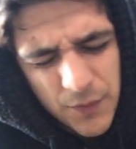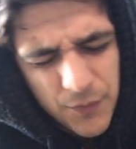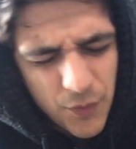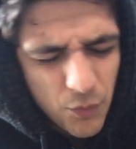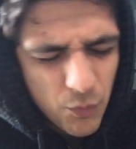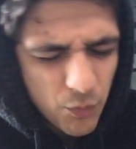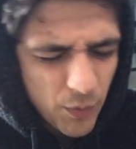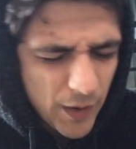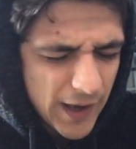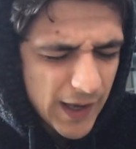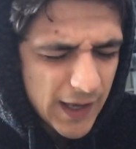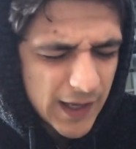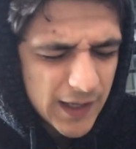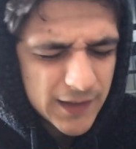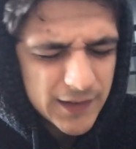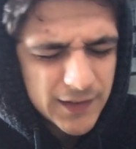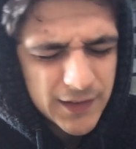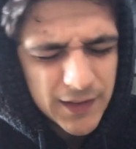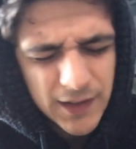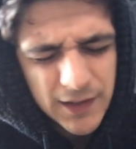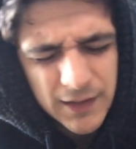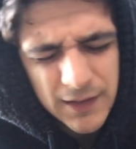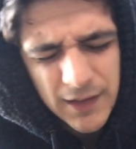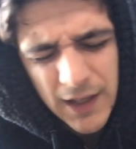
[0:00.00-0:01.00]
for
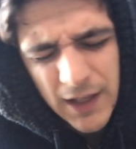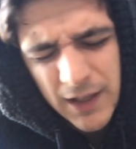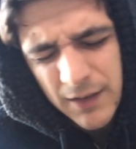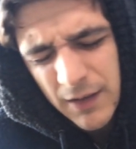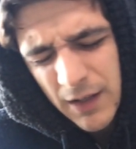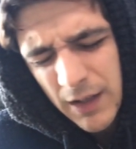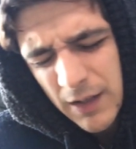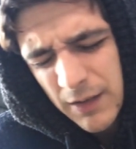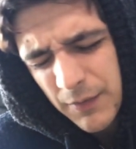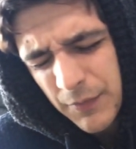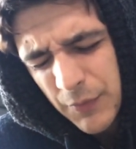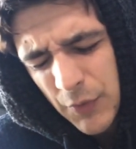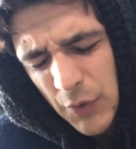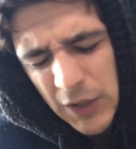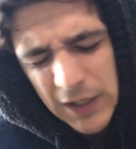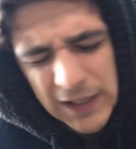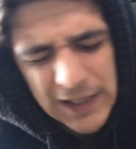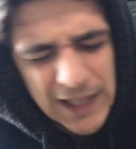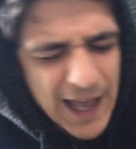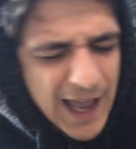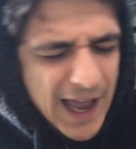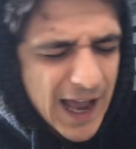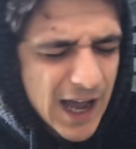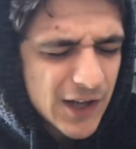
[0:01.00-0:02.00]
weight and, and, and for
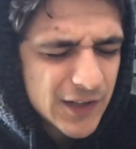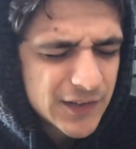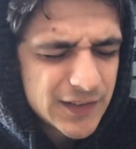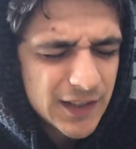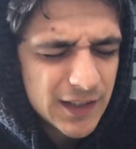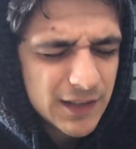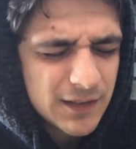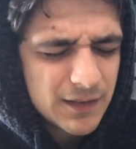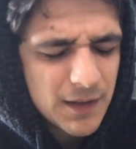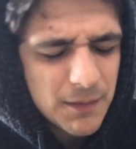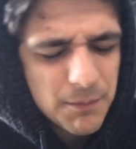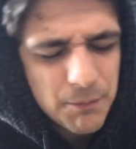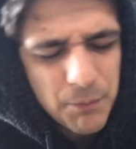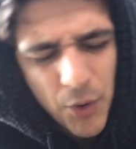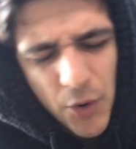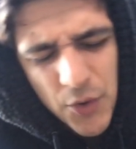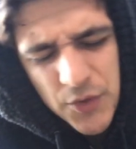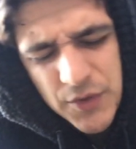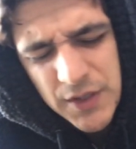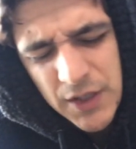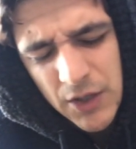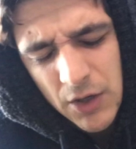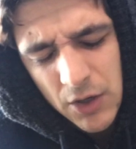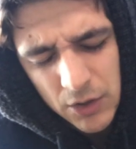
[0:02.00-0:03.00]
clout and, and
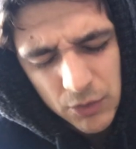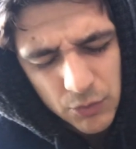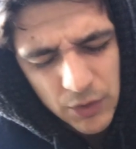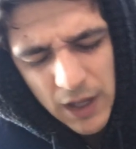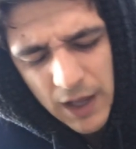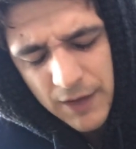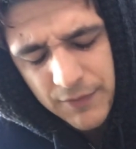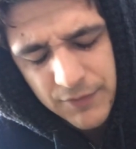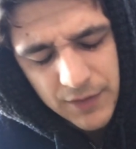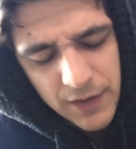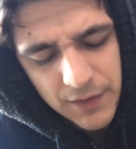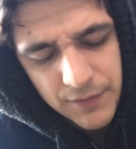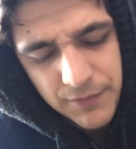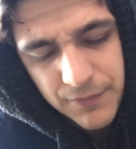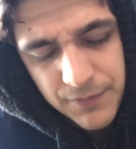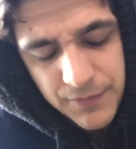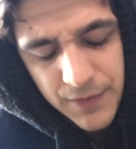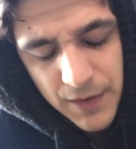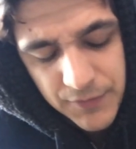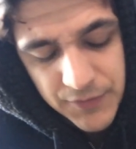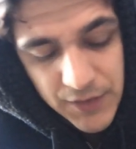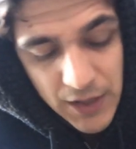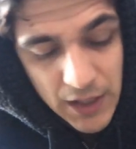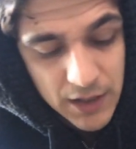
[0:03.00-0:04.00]
posting, oh, look, I've,
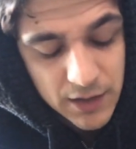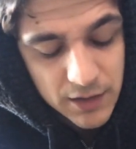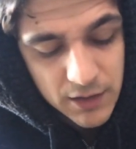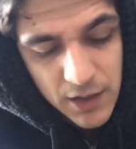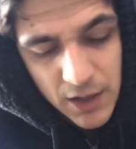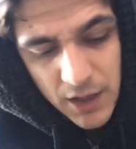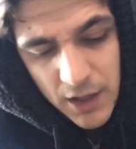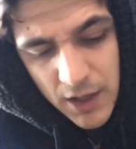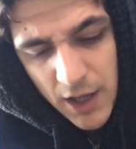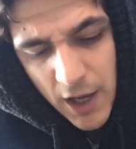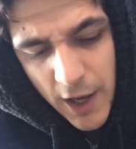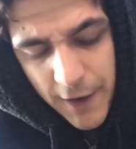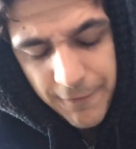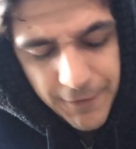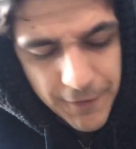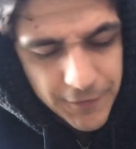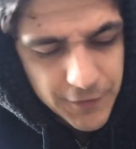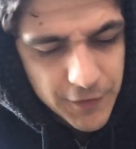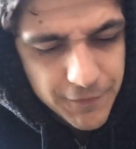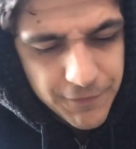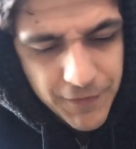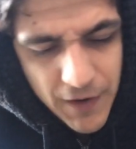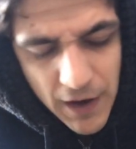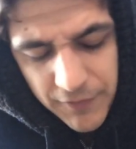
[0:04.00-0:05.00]
I've, I've done a
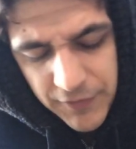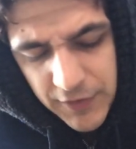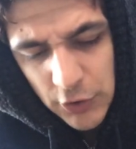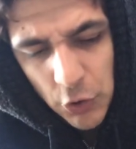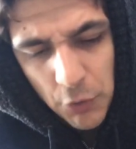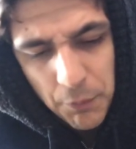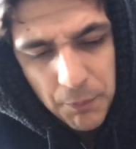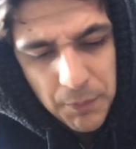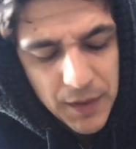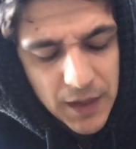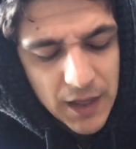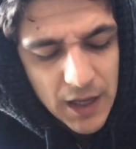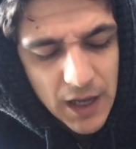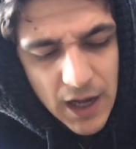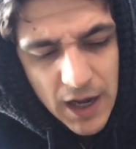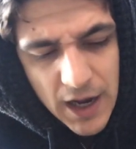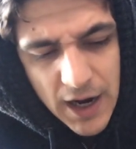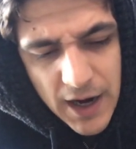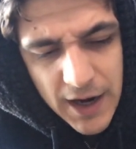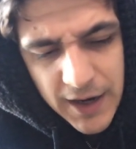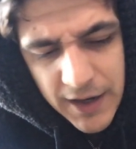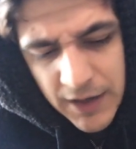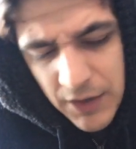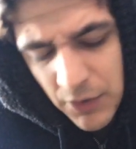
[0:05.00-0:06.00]
55 kilo
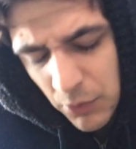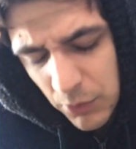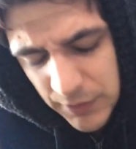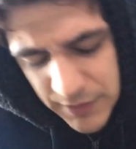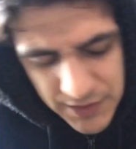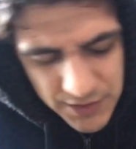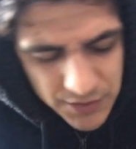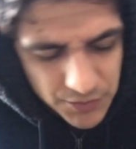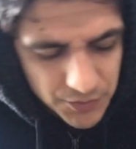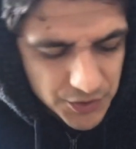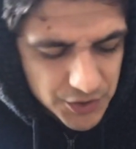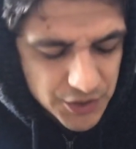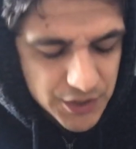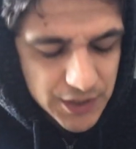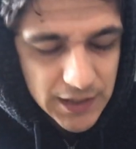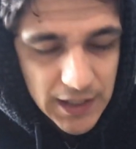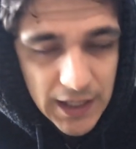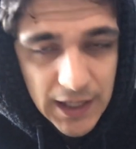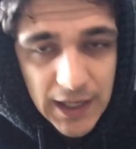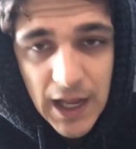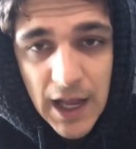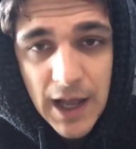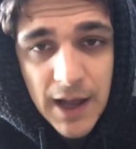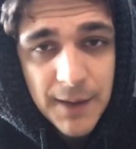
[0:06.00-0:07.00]
PR and all this sort of shit.
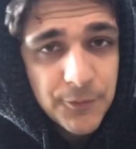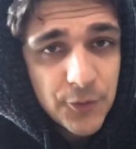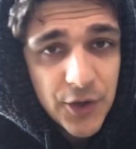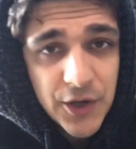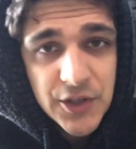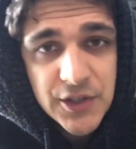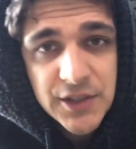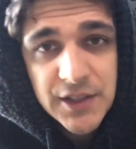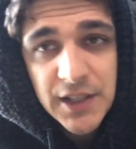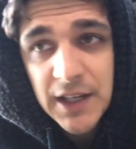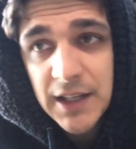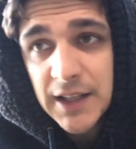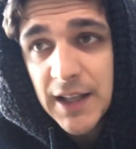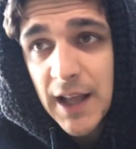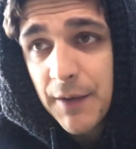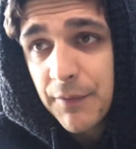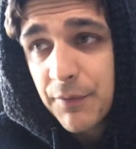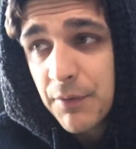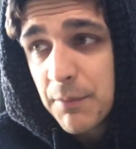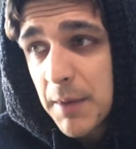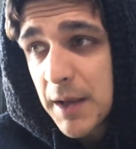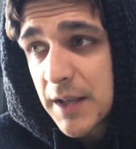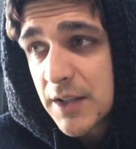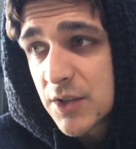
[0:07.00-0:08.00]
Like, I'm not interested in
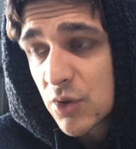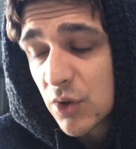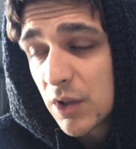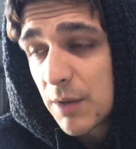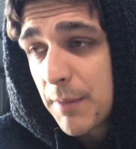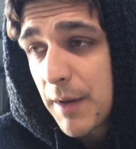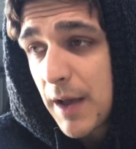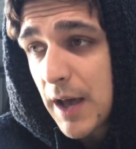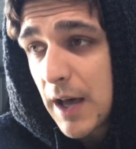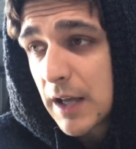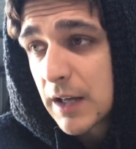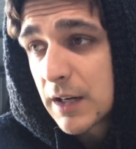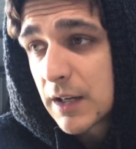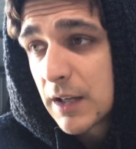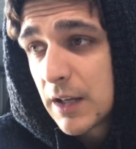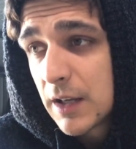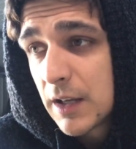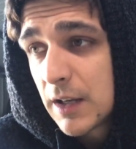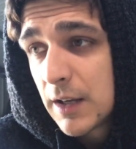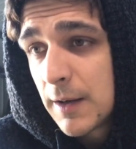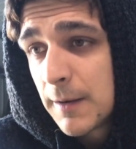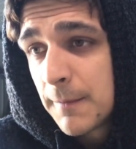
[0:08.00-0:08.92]
that. For me, it's all about